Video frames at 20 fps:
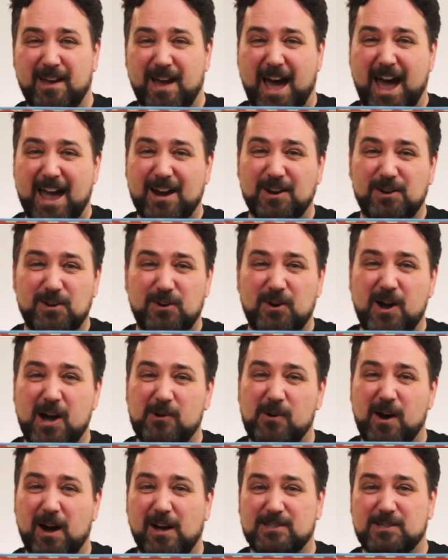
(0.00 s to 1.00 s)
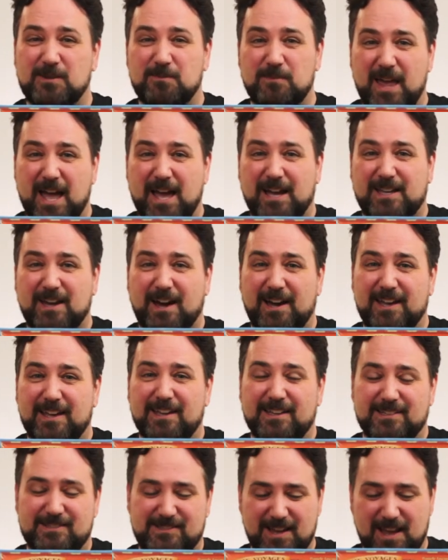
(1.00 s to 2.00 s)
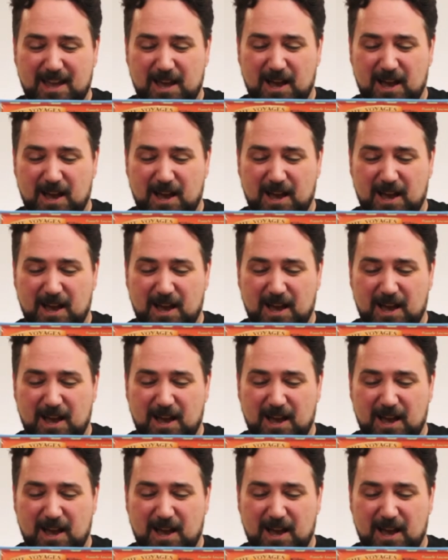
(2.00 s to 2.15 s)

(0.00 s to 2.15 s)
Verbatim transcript: I don't know how awesome that guy is.